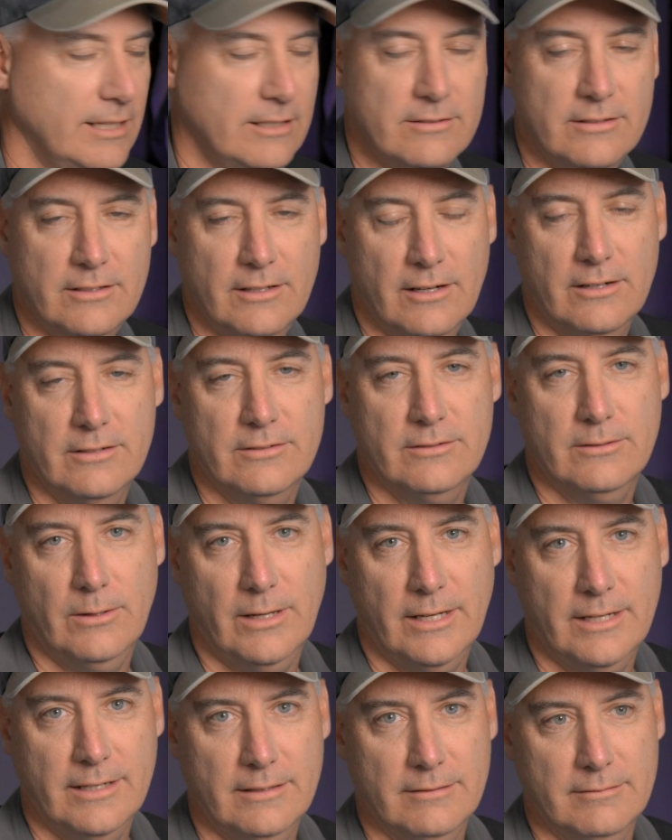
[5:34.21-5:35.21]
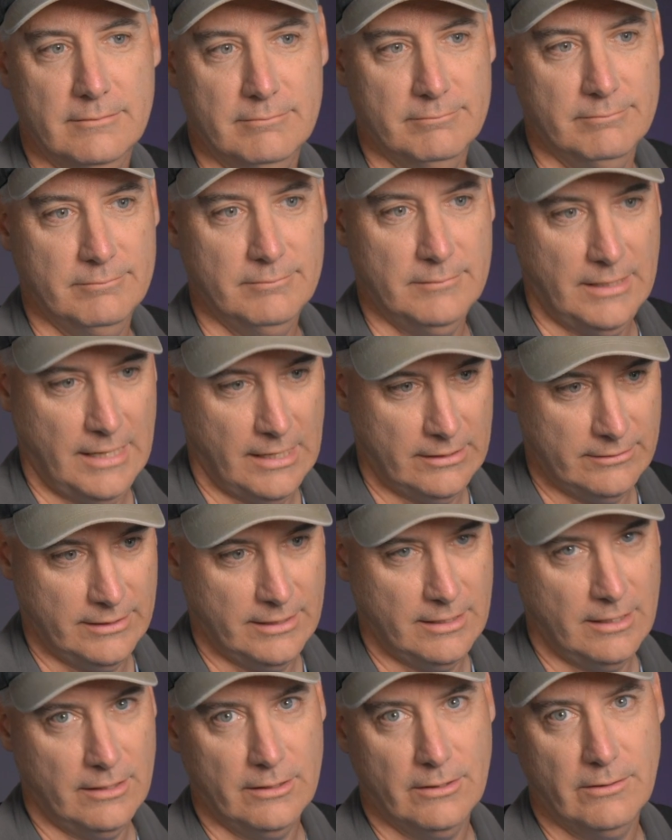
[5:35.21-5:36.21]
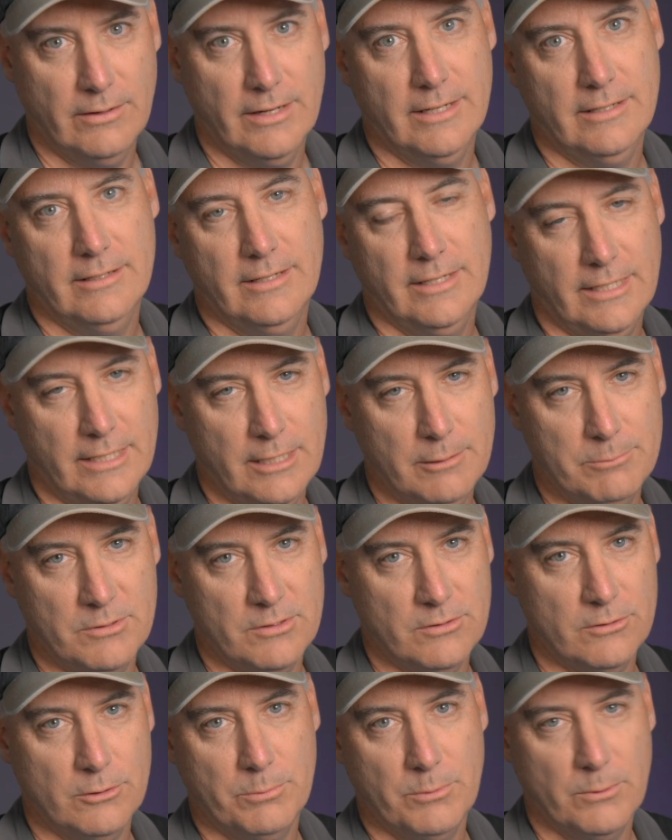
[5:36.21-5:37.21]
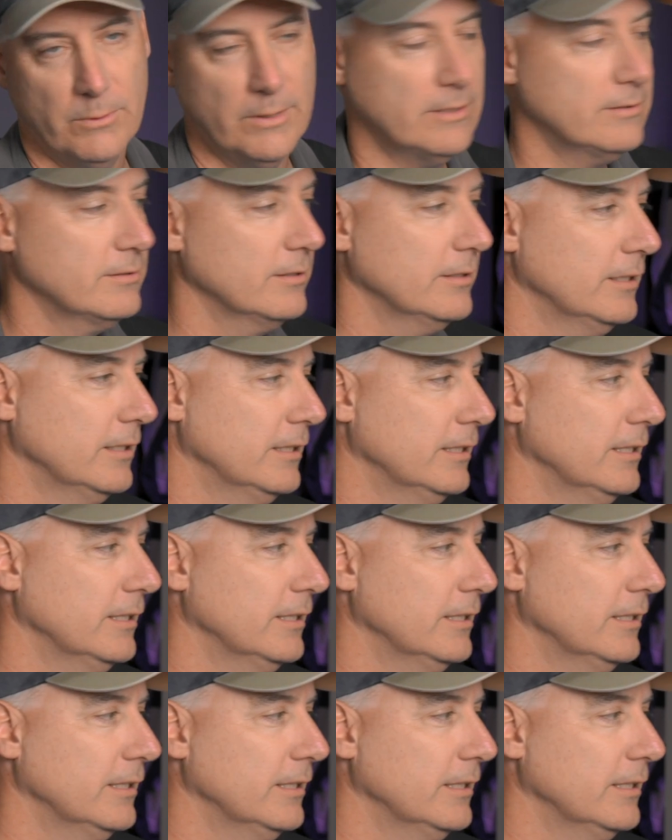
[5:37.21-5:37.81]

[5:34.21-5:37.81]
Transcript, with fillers: The HDR so I can actually color grade and it keeps the super whites.